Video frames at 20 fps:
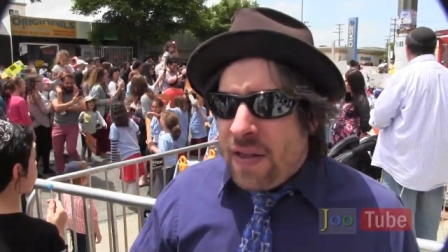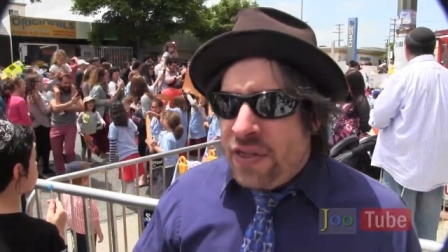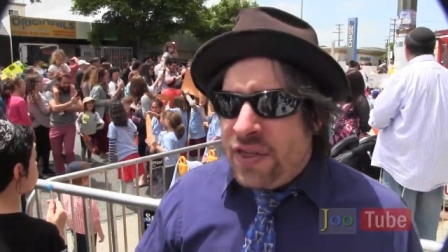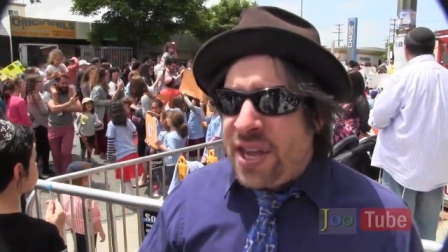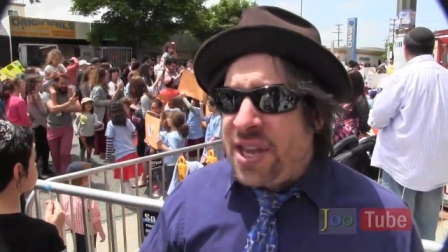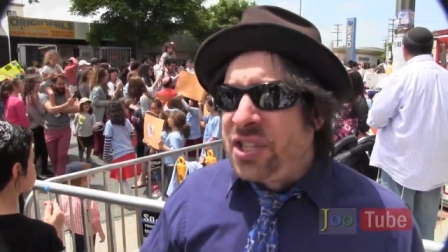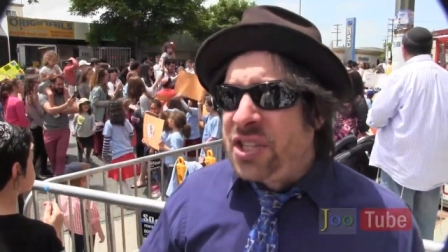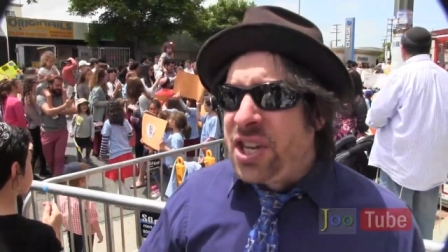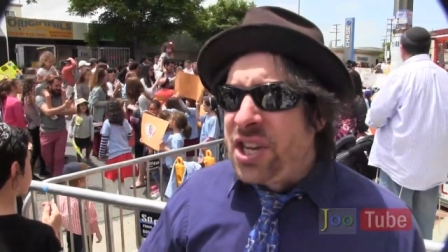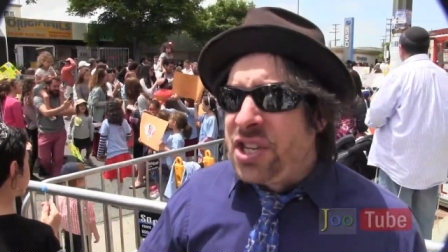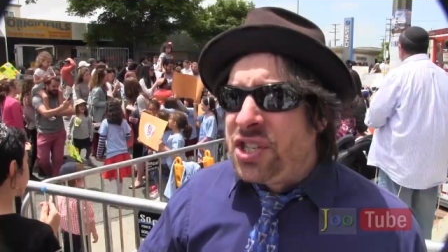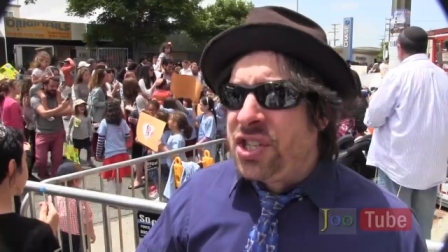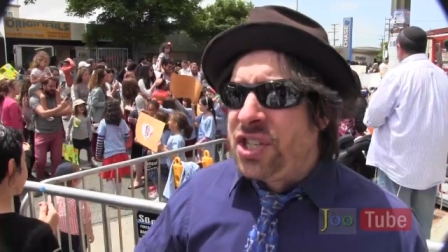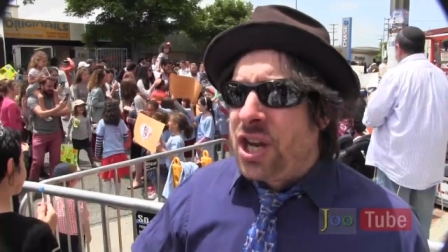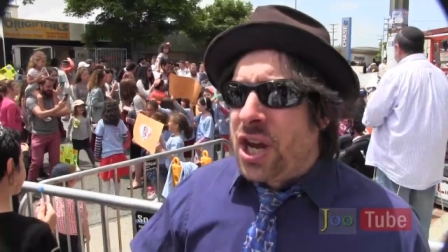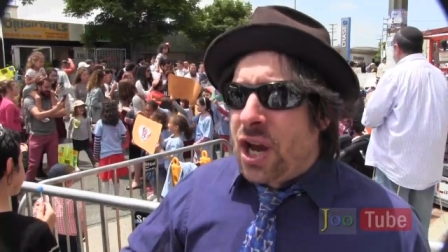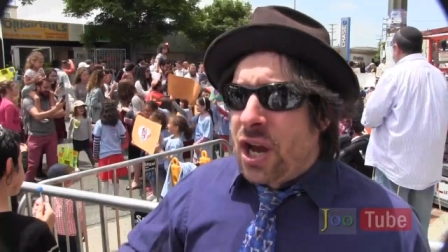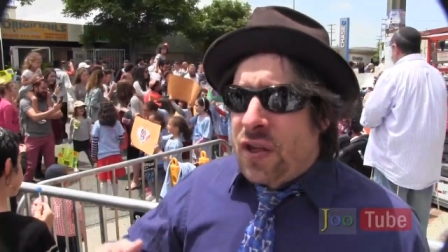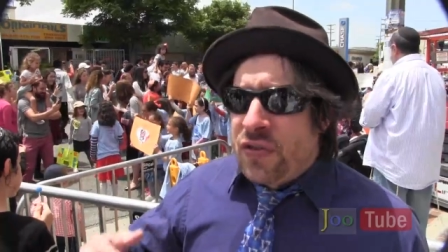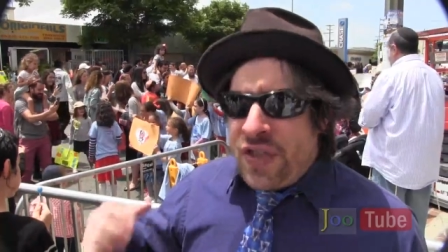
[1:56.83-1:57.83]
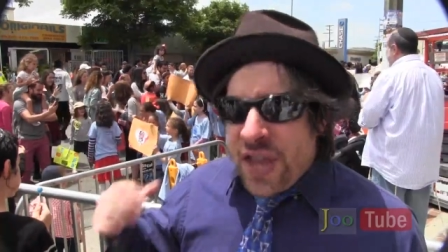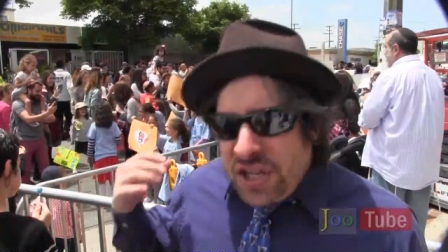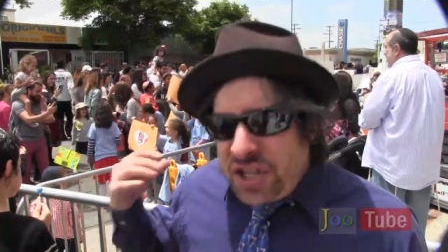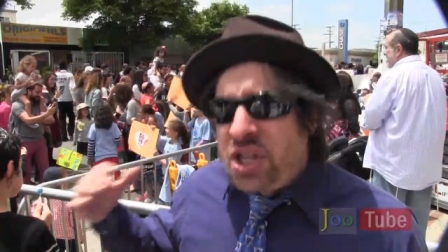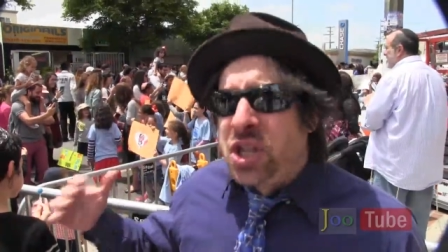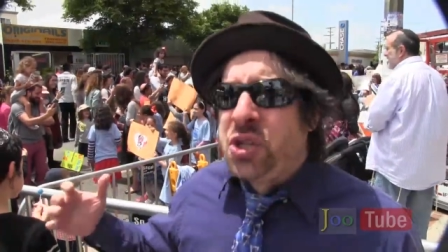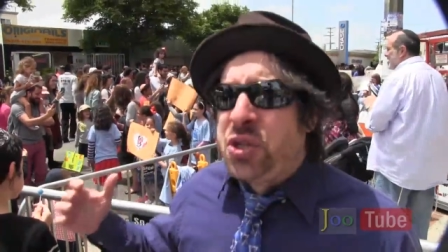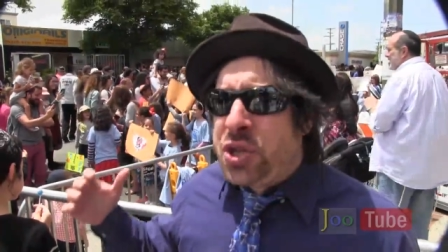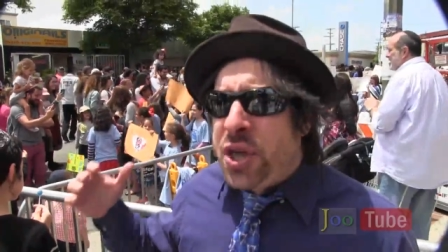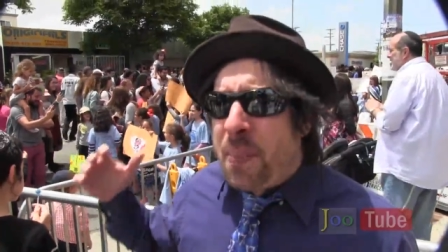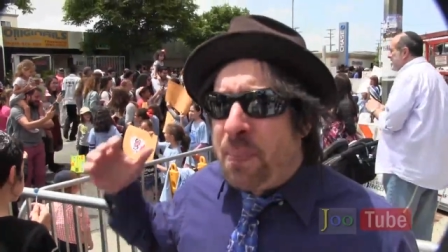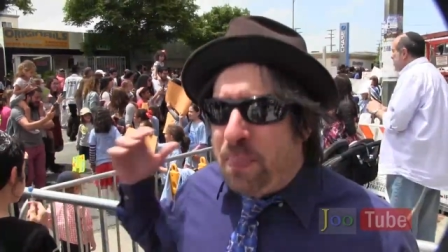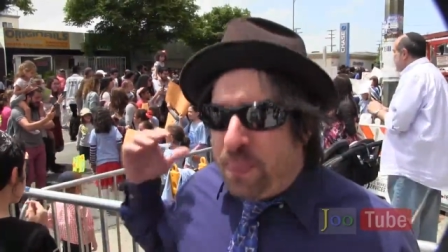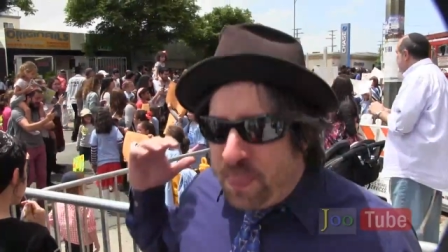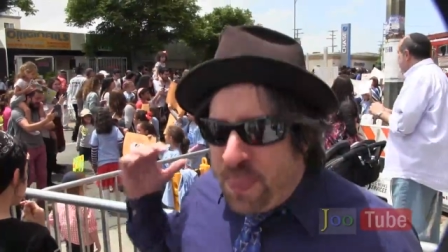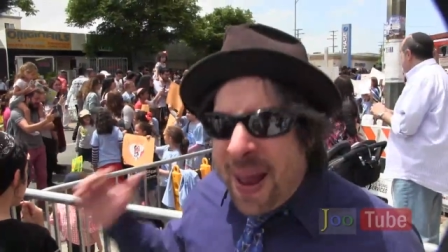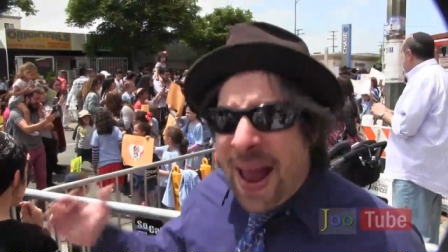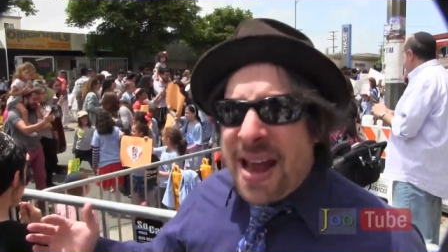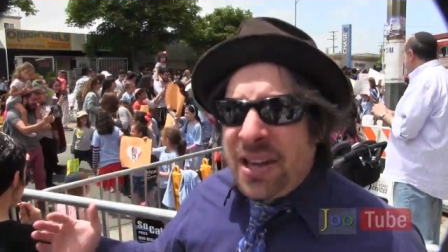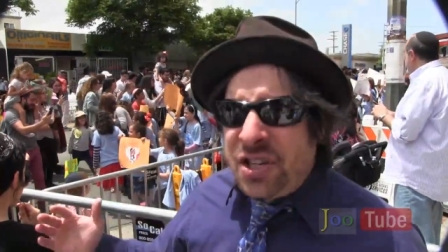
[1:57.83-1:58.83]
This is the
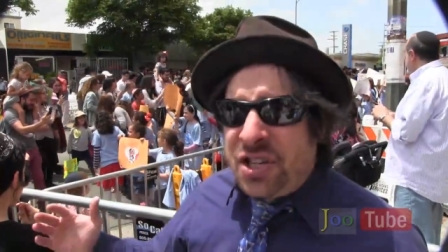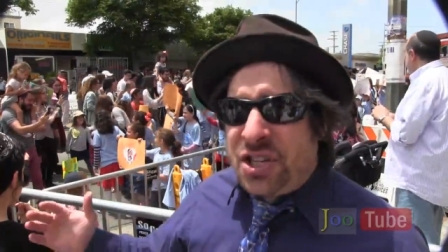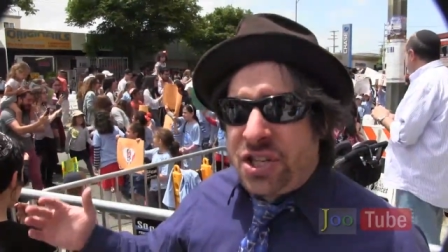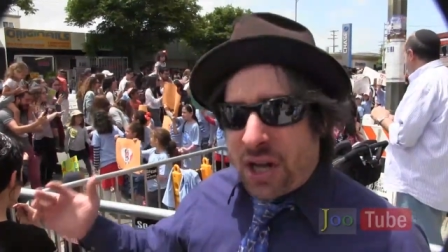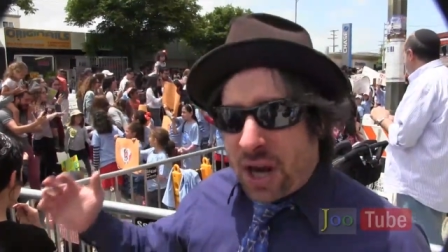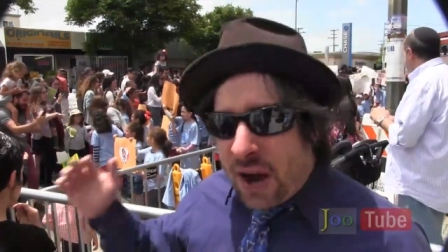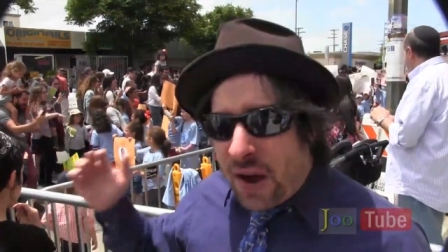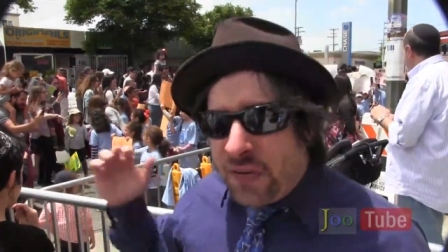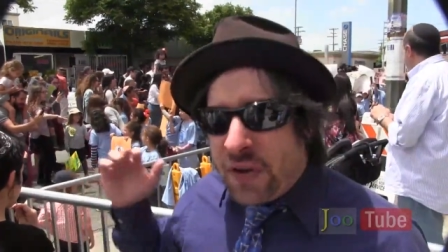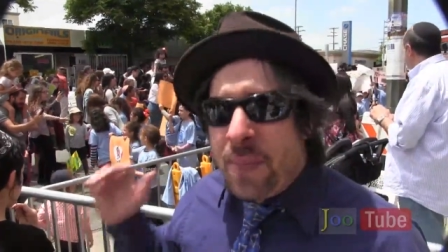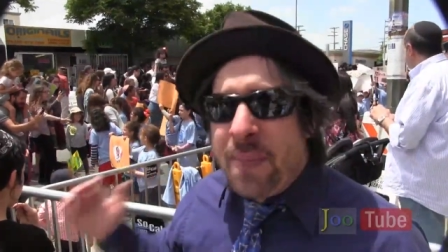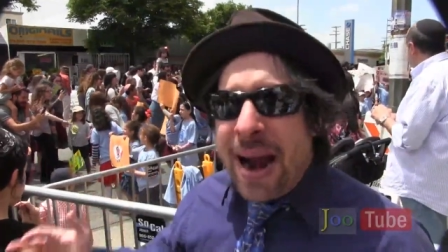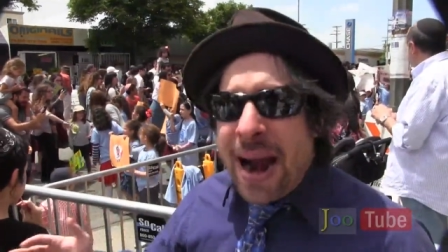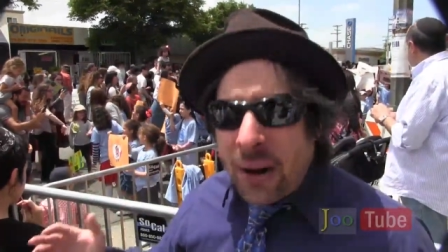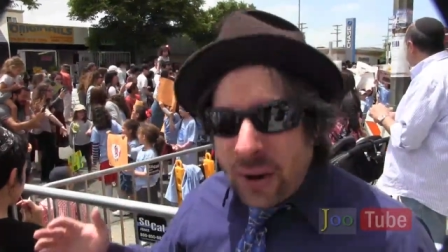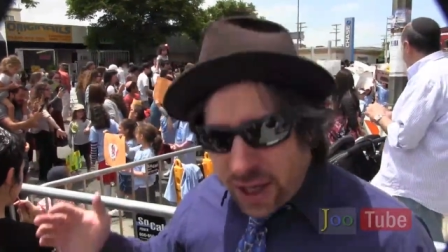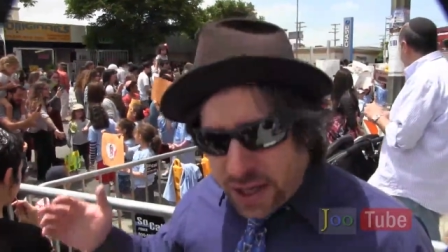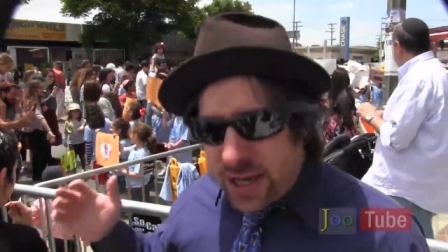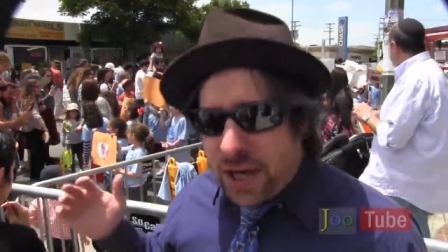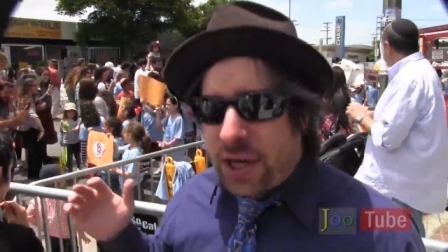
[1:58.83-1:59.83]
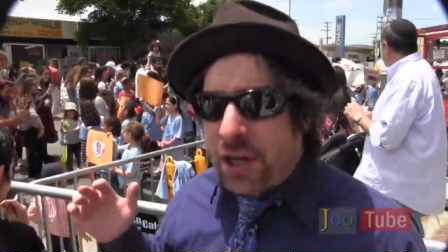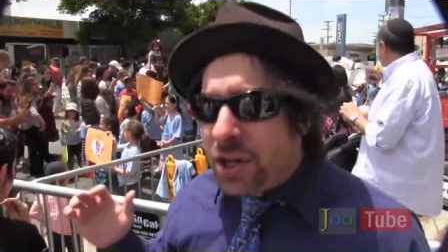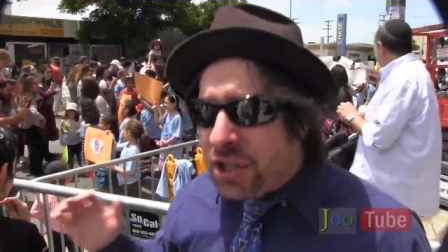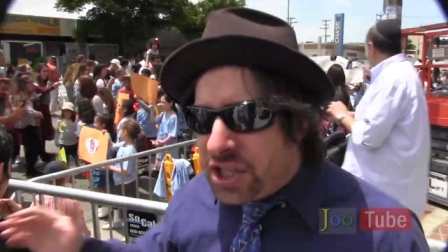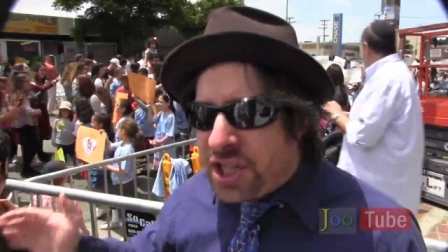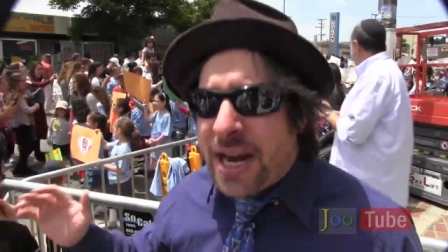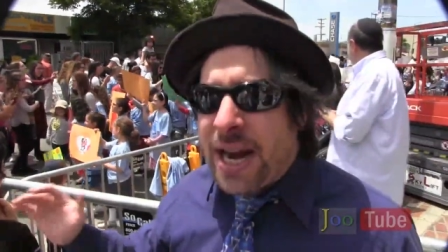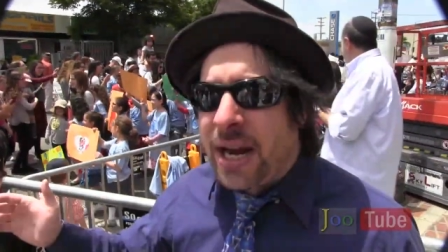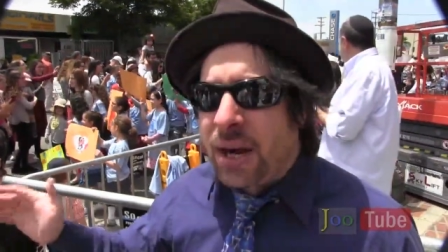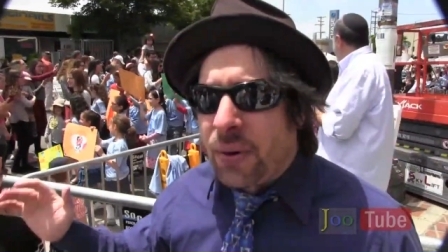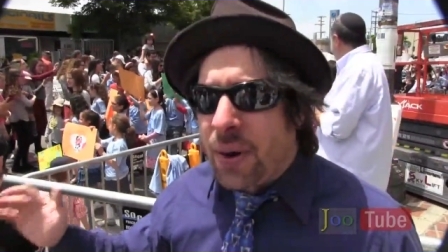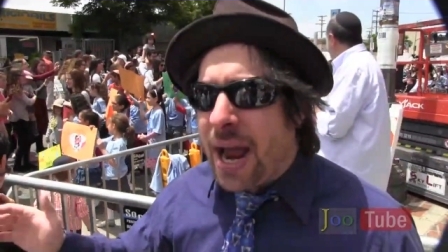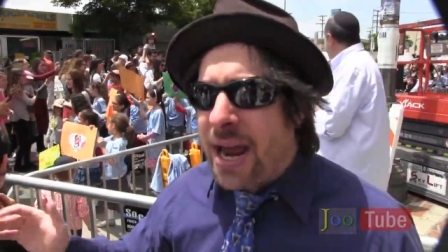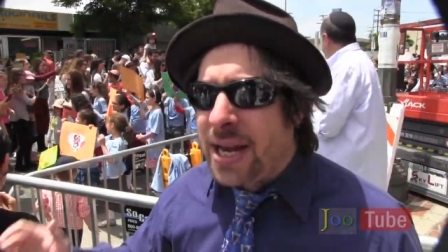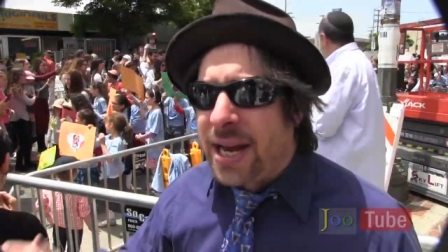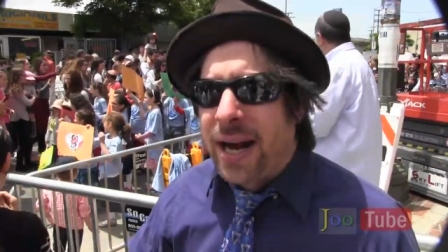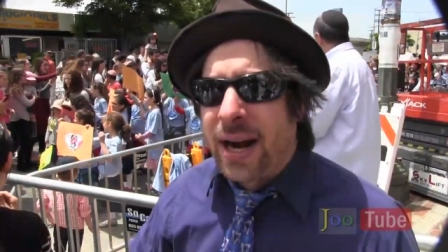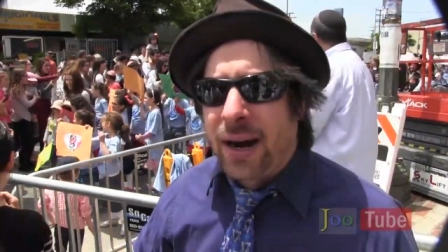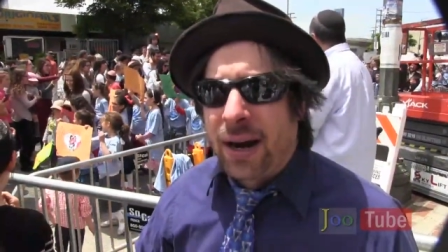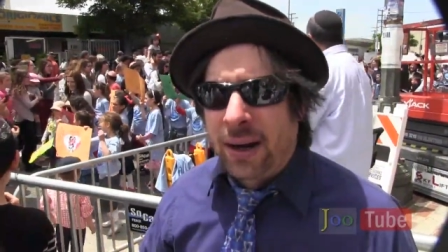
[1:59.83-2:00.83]
best of America you're seeing right
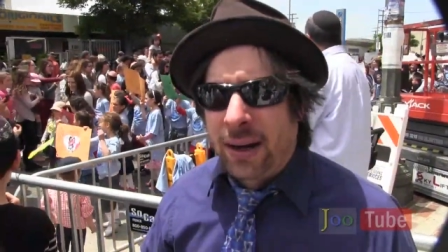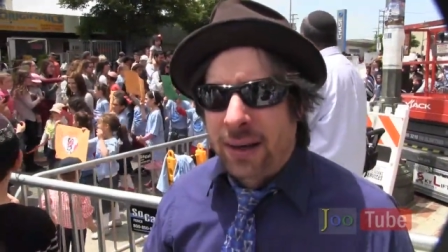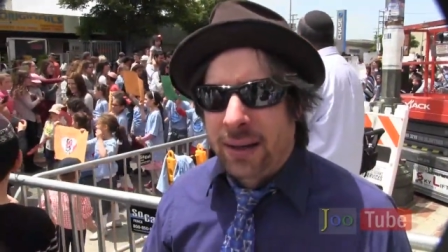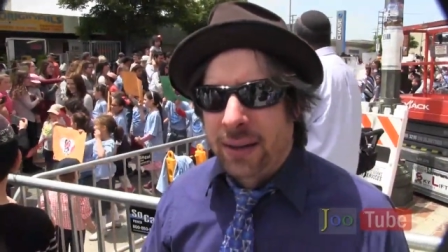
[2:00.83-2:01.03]
here.